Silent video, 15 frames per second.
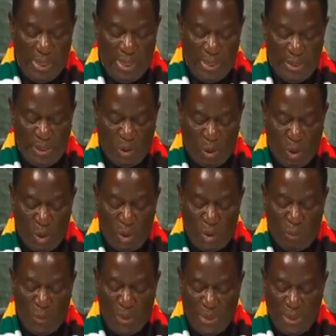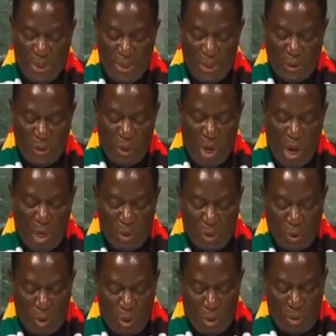has contributed to
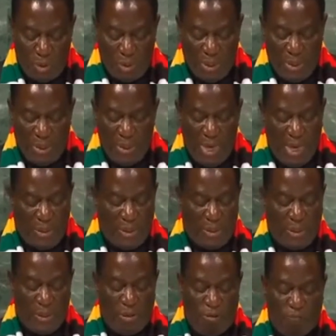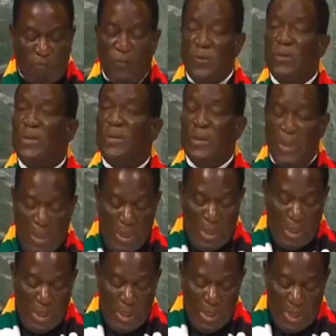household and national food
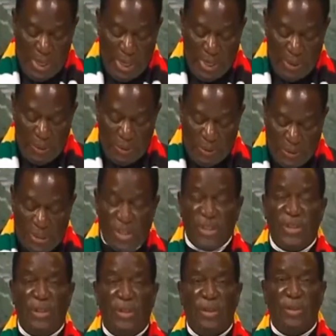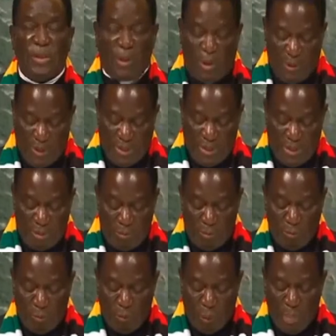and nutrition security.
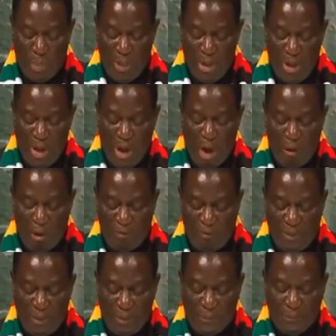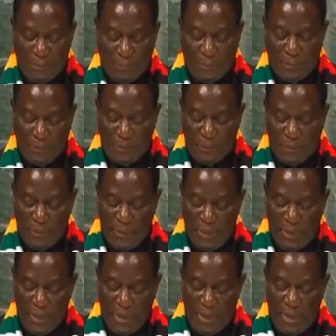However,
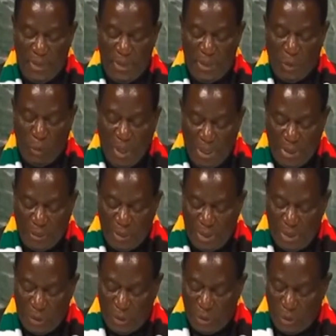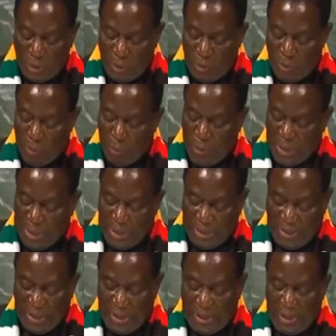in 2022,
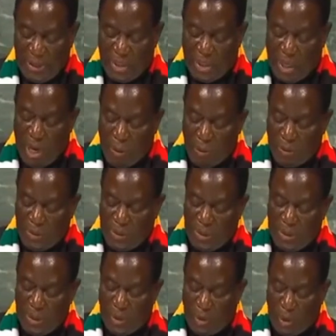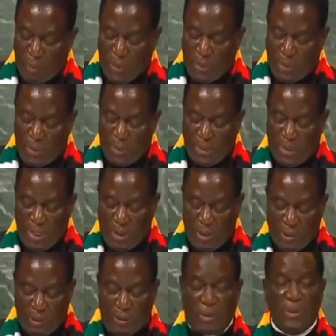mid-season drought and tropical
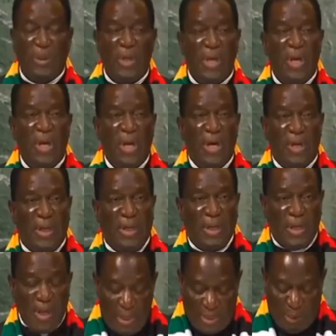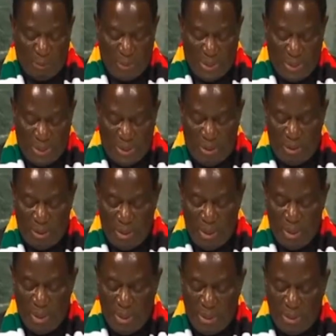cyclones regrettably
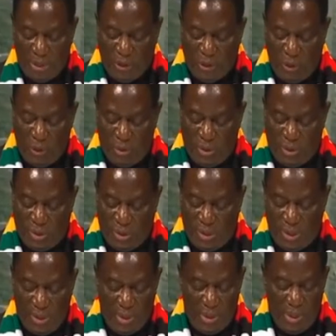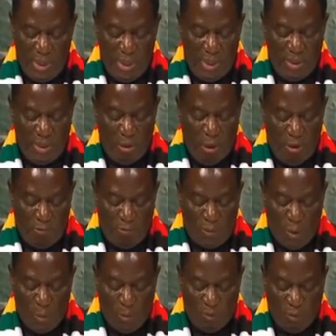reduced the
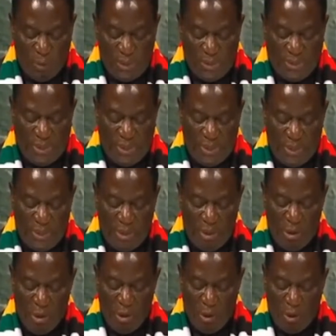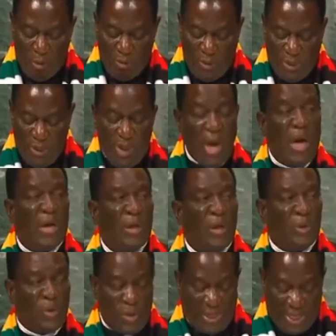overall performance of the
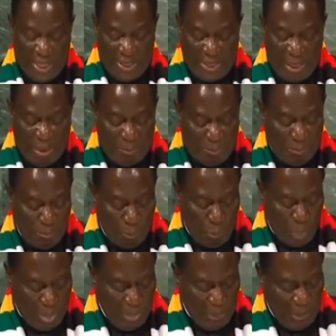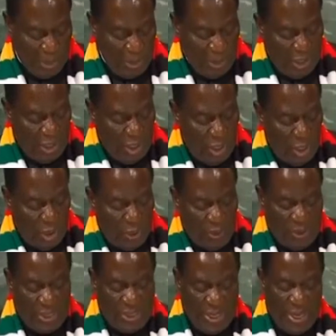agricultural sector. To
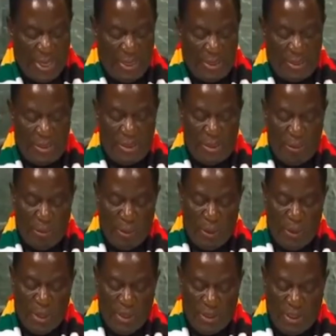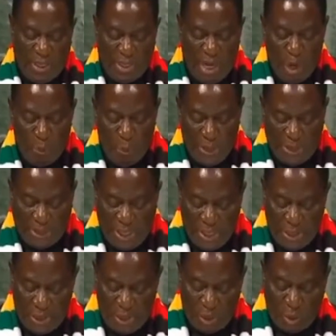this end, the climate
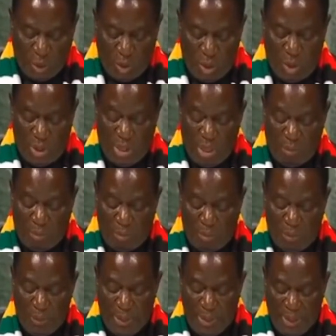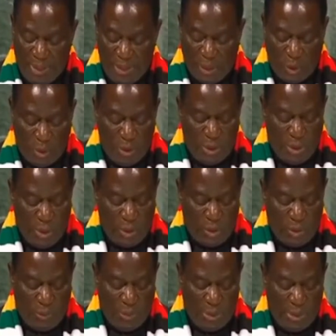change conundrum has continued
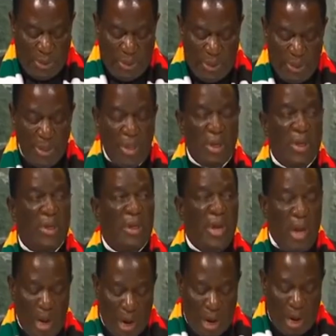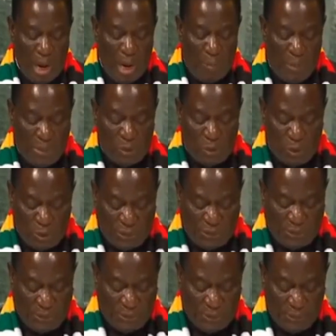to be an
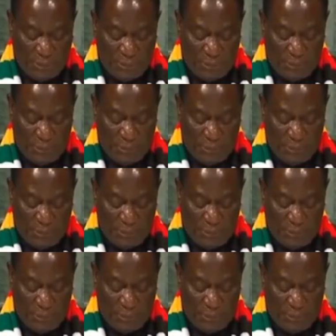albatross.